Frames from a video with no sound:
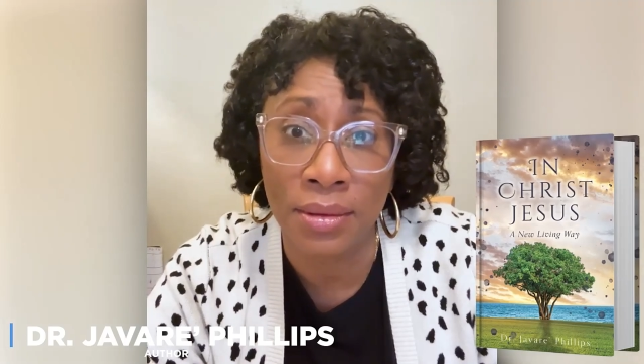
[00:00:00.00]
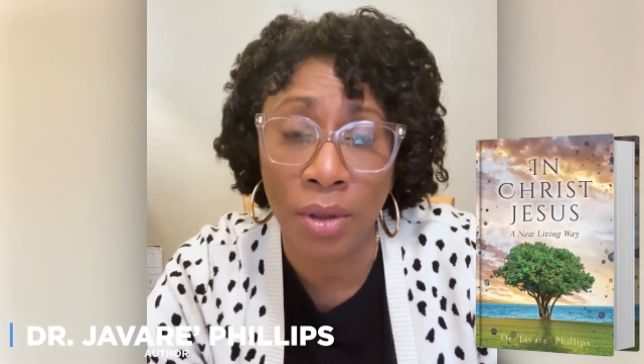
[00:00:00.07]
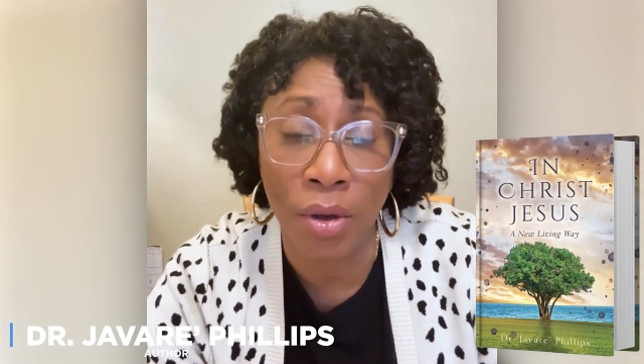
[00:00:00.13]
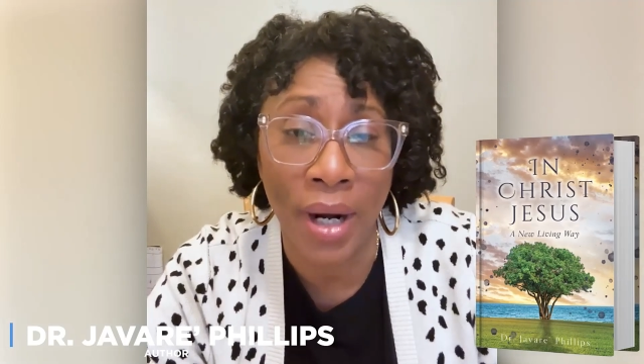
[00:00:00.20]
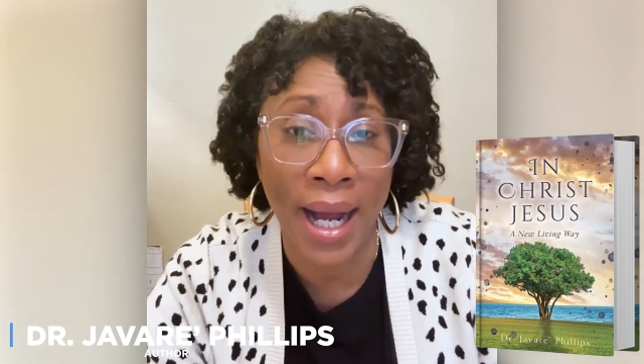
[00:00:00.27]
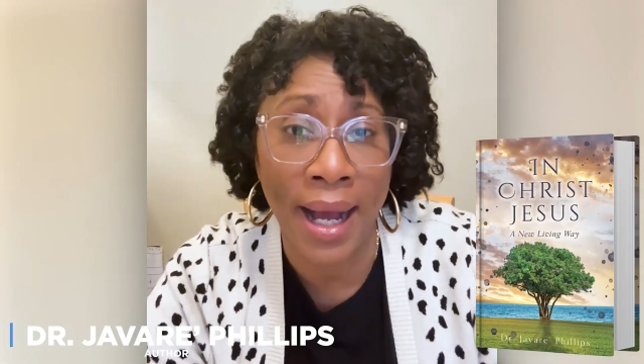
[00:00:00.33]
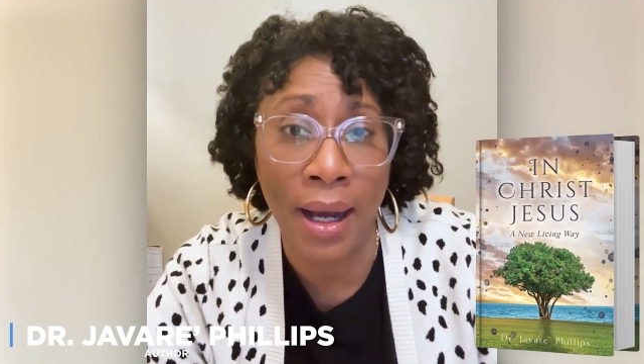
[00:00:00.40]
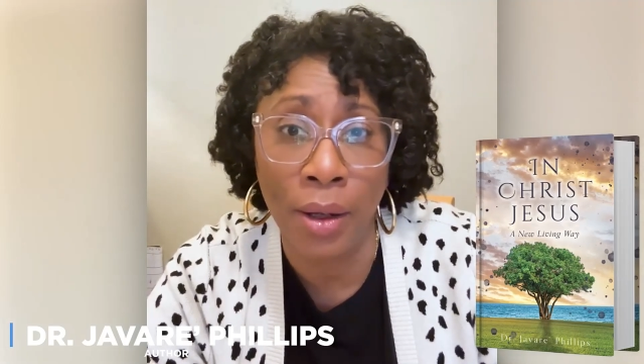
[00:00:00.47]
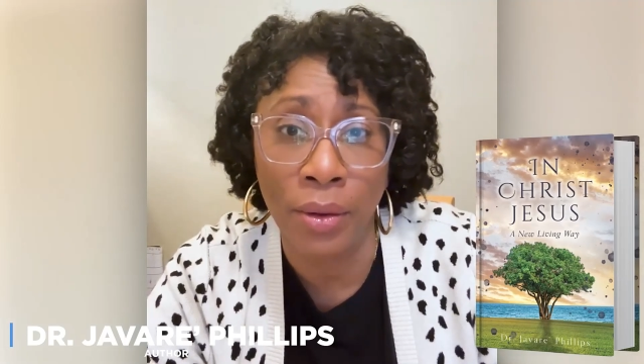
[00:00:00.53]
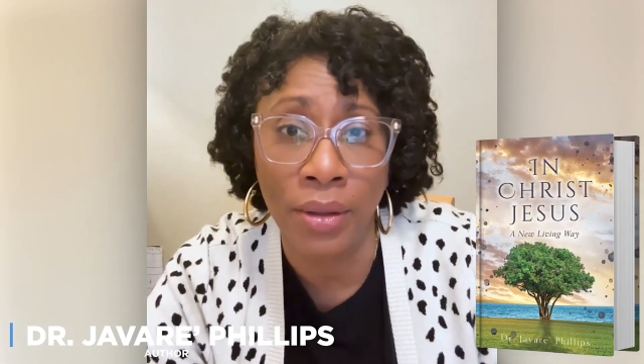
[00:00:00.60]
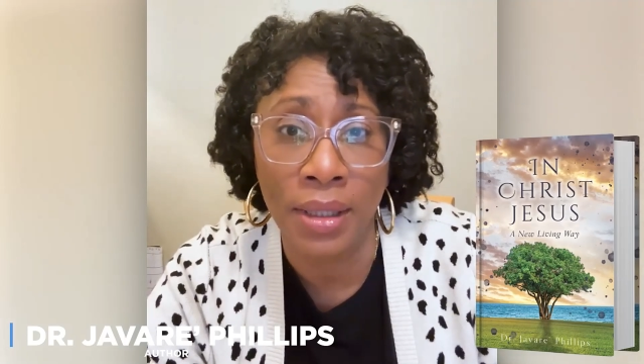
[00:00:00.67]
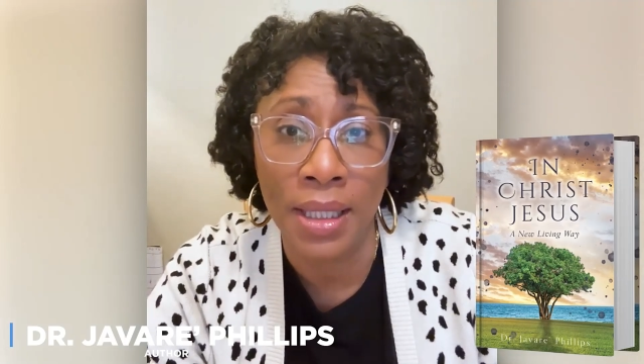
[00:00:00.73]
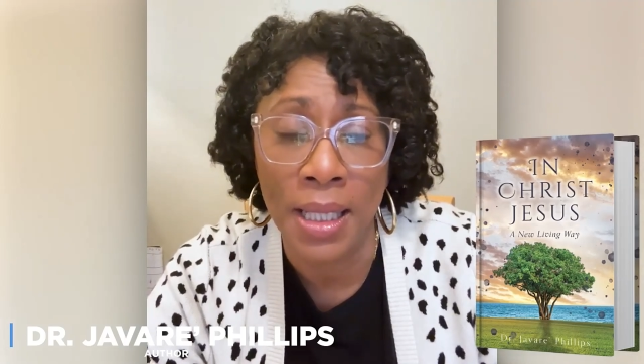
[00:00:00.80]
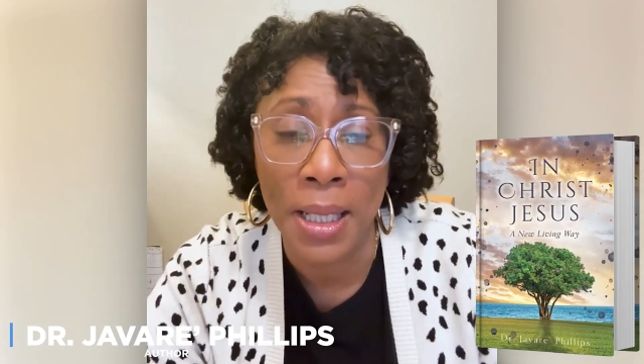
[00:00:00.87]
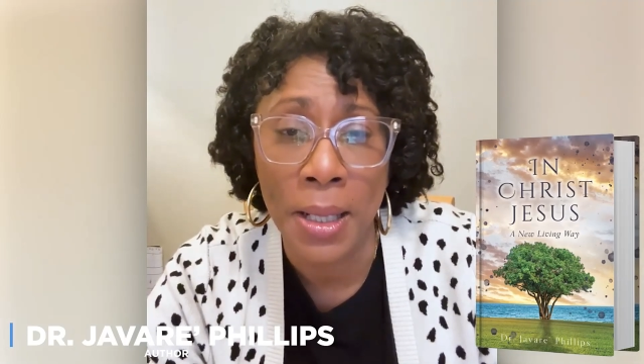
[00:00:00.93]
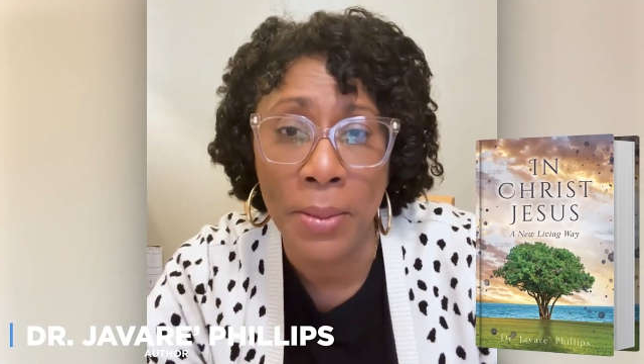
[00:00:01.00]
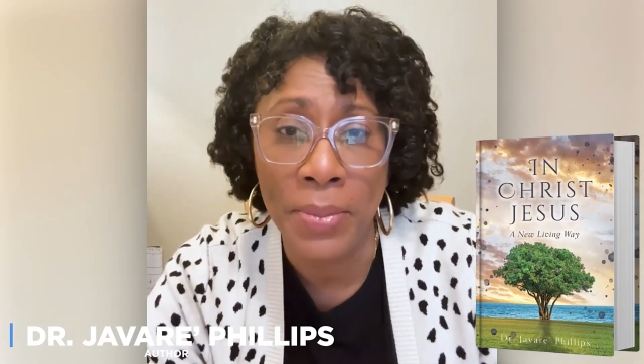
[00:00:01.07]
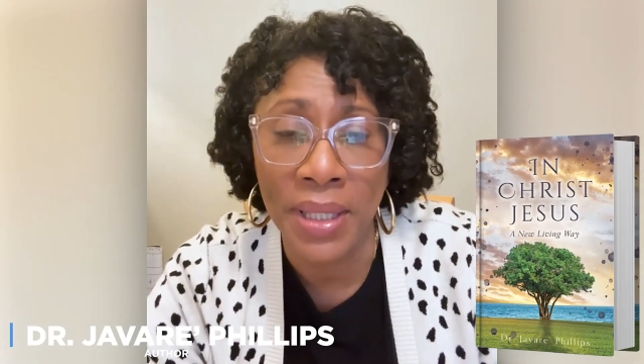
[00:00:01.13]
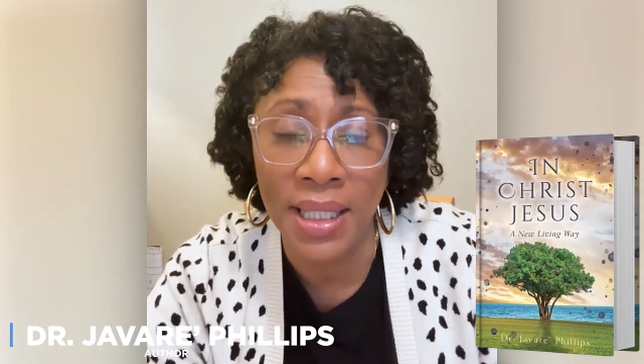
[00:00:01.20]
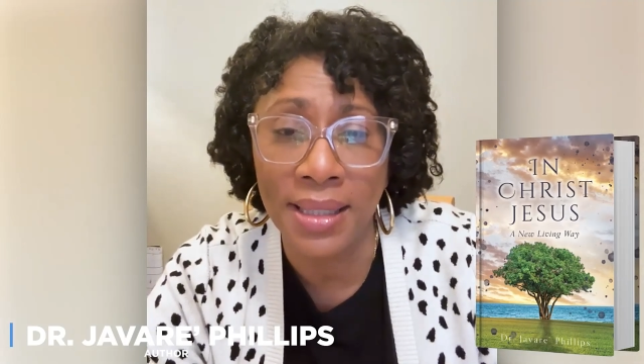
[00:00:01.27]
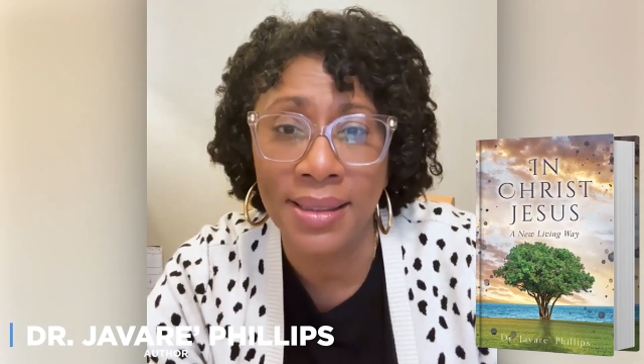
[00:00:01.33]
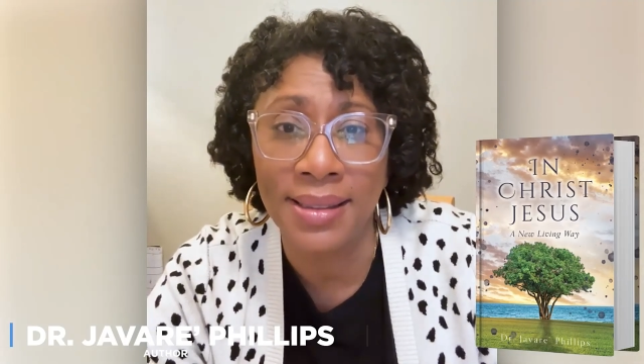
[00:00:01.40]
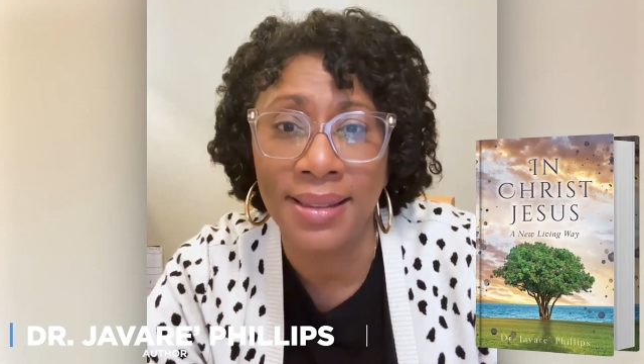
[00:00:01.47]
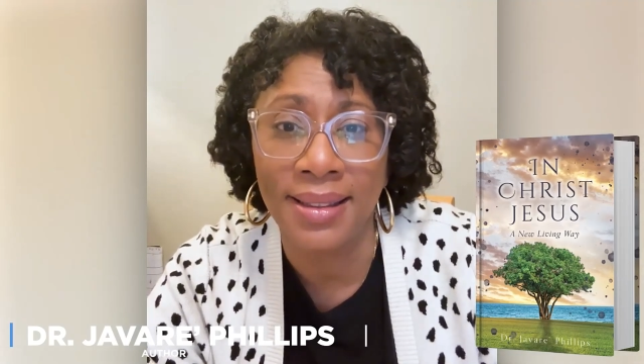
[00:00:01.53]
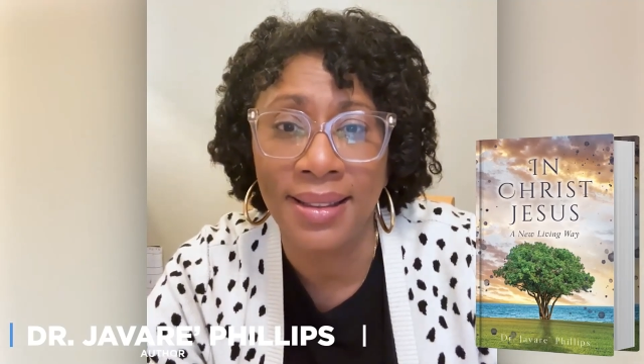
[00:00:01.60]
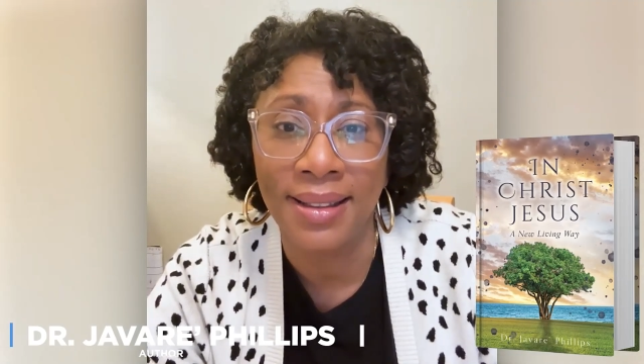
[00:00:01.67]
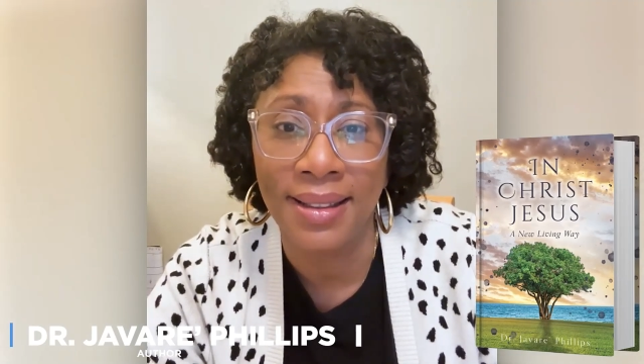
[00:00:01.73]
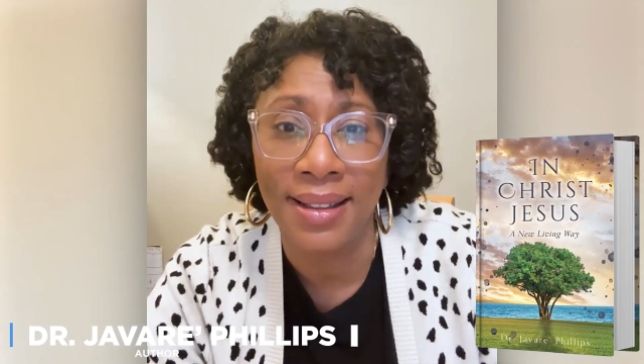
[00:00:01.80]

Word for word: or how because